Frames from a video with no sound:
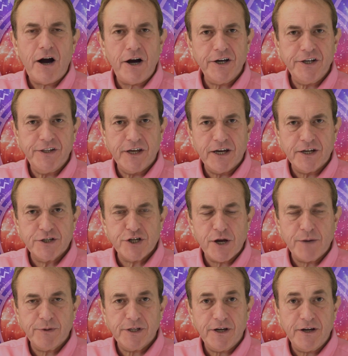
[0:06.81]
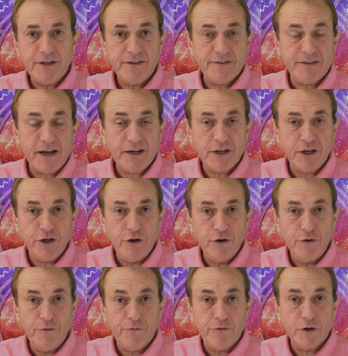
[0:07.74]
Hi there, Gemini. Thank
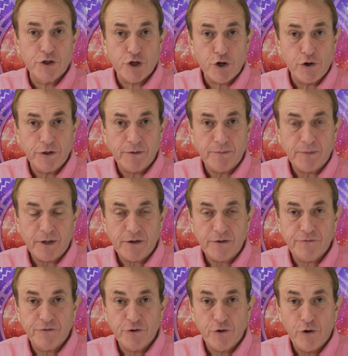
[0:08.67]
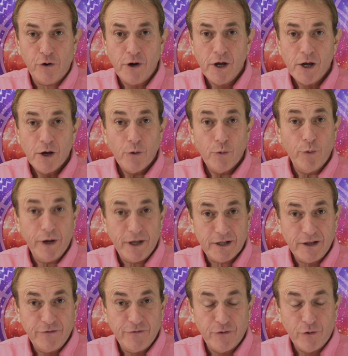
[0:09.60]
you for joining me for your
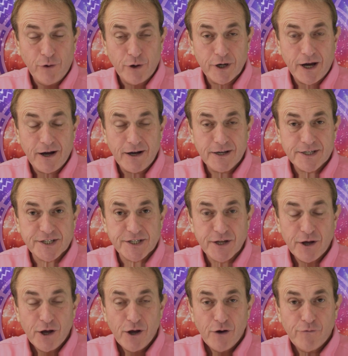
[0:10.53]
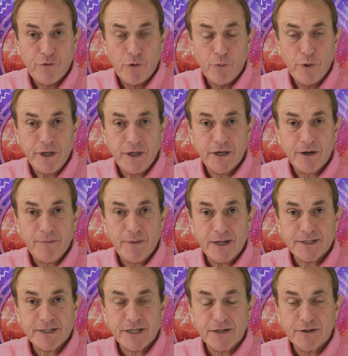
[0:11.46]
weekly forecast for week
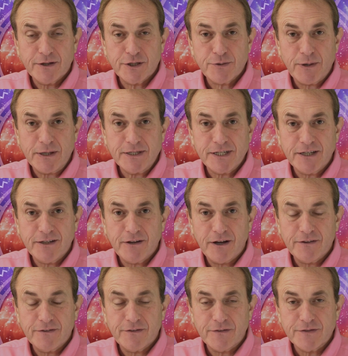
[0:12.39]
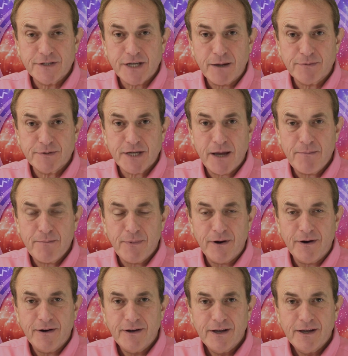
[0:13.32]
commencing the 29th of
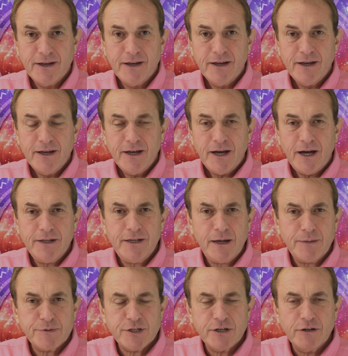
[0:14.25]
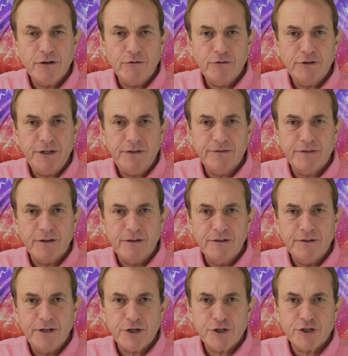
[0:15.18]
September. An absolutely
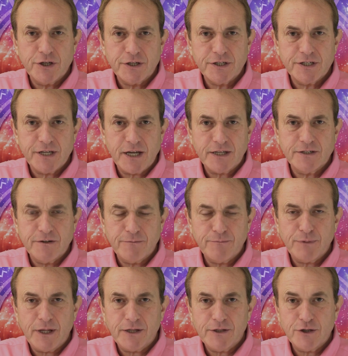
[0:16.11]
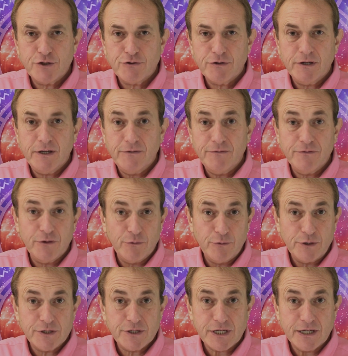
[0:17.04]
delicious set of planetary
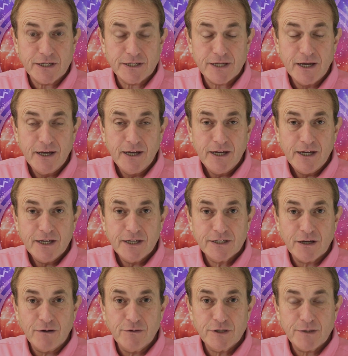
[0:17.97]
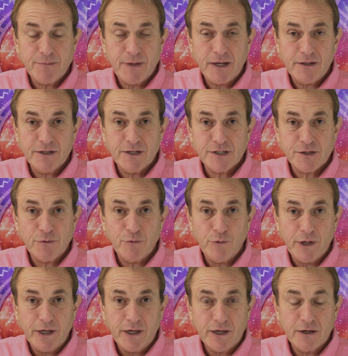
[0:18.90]
influences is going to make this a
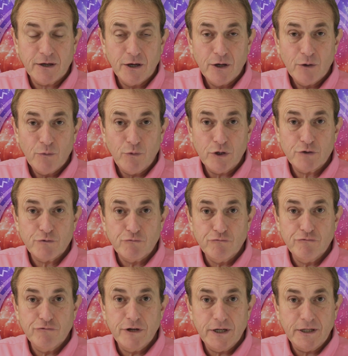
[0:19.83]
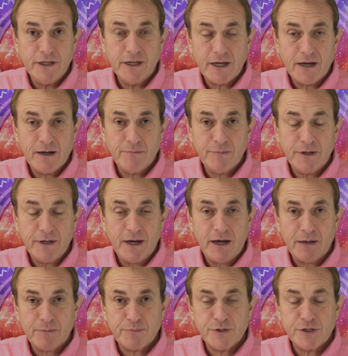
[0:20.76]
week which really can be
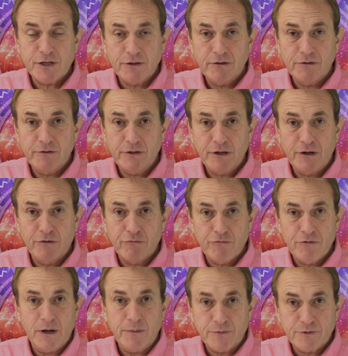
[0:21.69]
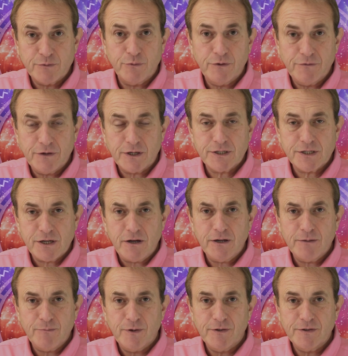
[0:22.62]
absolutely gripped with
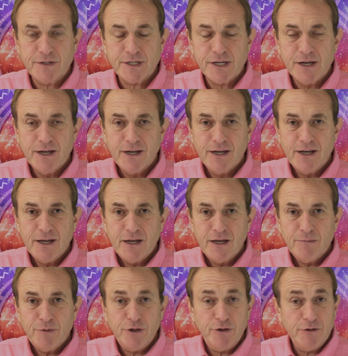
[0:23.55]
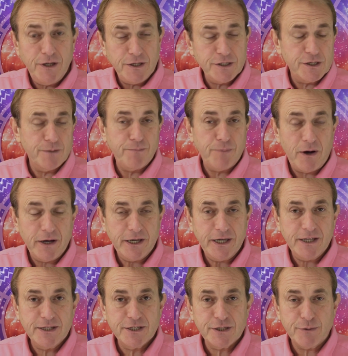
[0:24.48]
excitement. But you need to buy
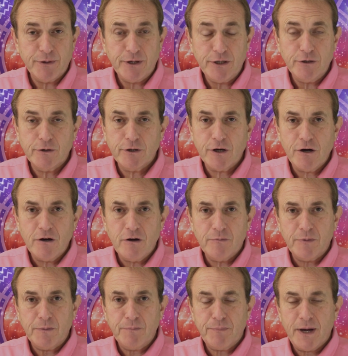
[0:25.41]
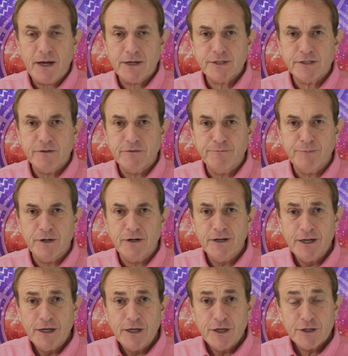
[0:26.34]
into it. You can't be passive,
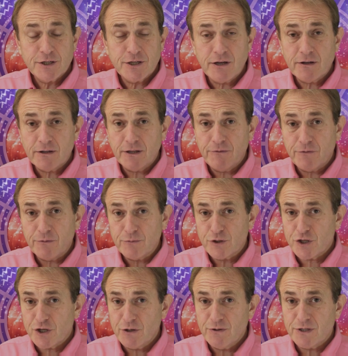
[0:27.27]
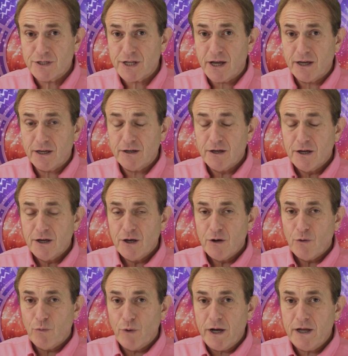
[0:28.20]
but certainly from Tuesday,
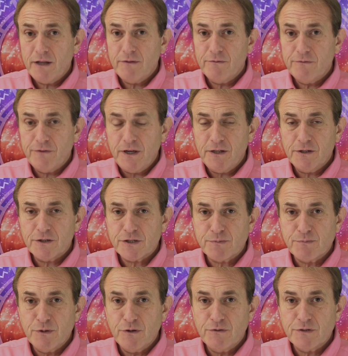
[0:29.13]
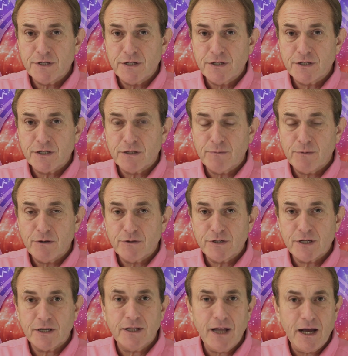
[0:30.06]
when Venus moves into the
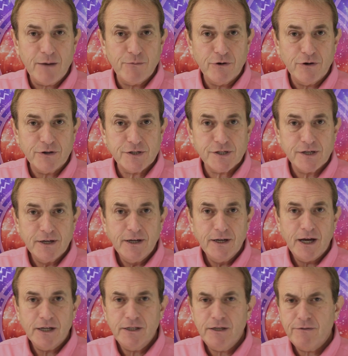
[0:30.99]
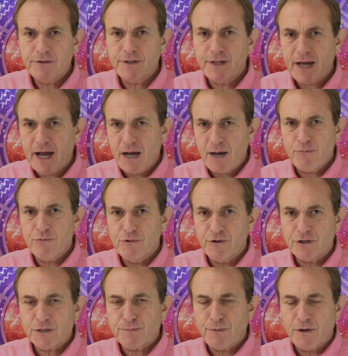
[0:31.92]
most glamorous and even
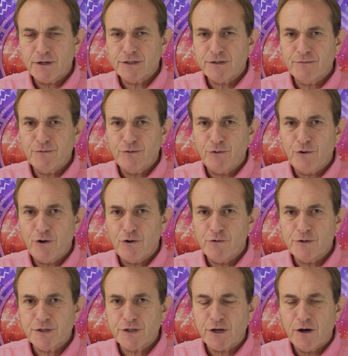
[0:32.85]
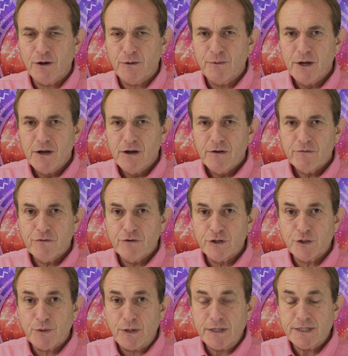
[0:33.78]
amorous part of your horoscope for
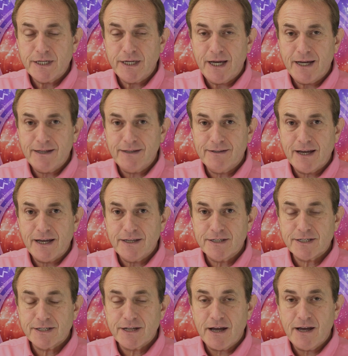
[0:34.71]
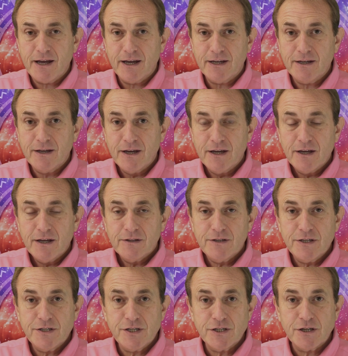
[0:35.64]
a 28 day stay,
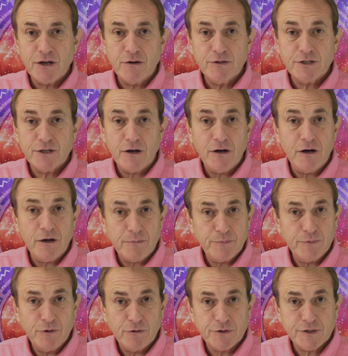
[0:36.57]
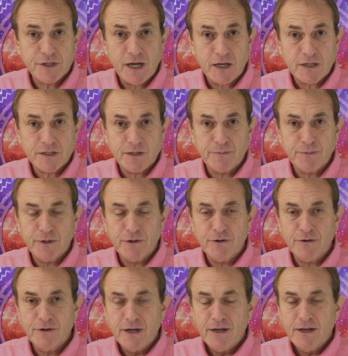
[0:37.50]
this is going to up your sex
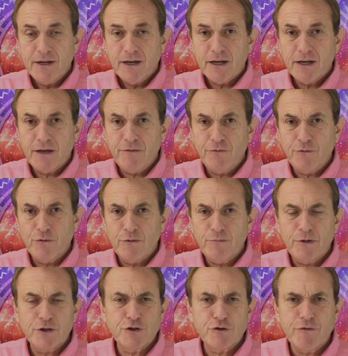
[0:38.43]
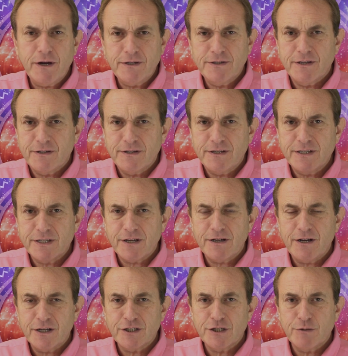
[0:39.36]
appeal and give you a much greater
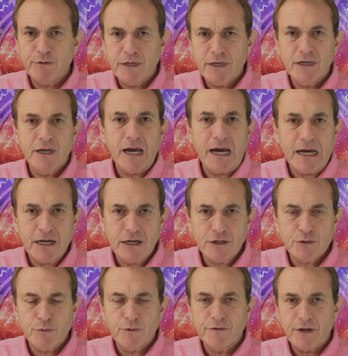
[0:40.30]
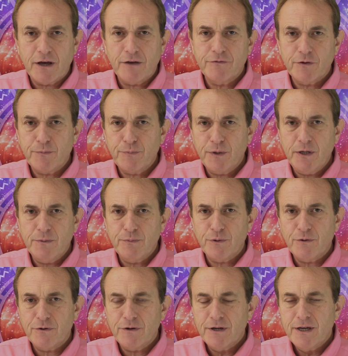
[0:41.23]
desire to engage with other
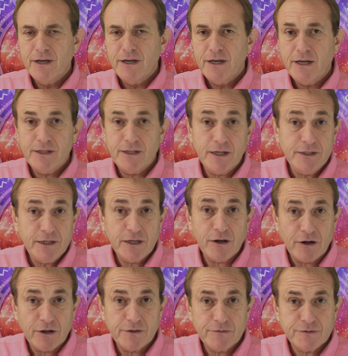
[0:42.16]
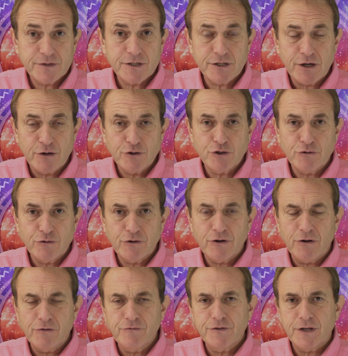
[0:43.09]
people in any kind of social
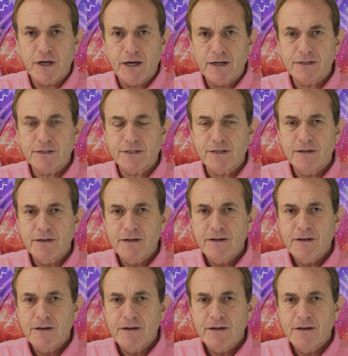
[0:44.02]
context.